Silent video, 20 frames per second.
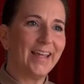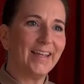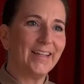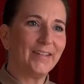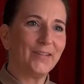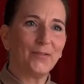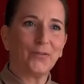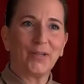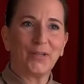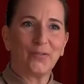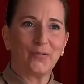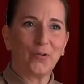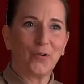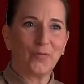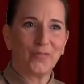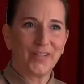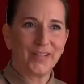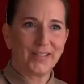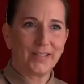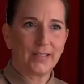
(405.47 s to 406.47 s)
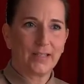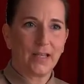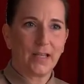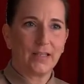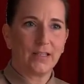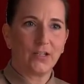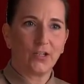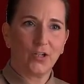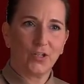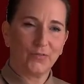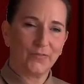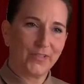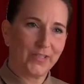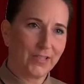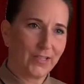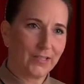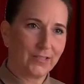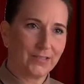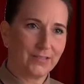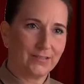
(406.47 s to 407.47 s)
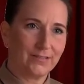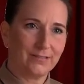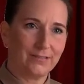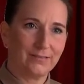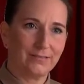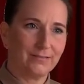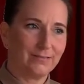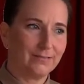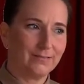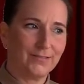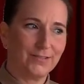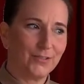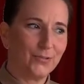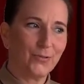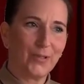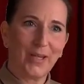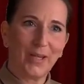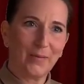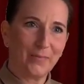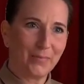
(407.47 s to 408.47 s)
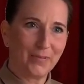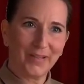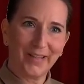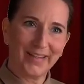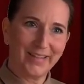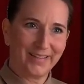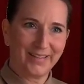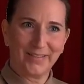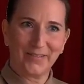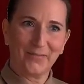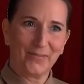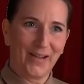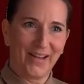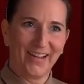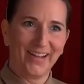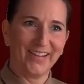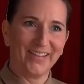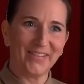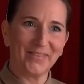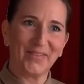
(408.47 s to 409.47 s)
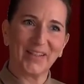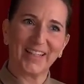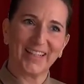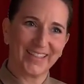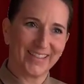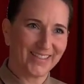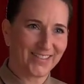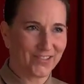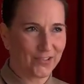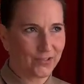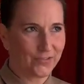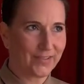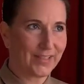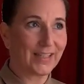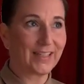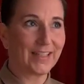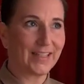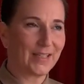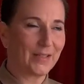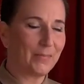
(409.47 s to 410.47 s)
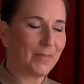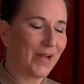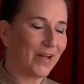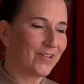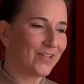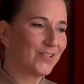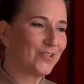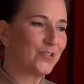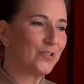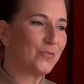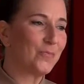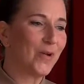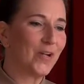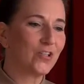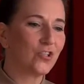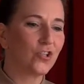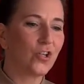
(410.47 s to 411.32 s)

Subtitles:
you get nervous, and then all of a sudden you can't play it as well because you're thinking about it too much.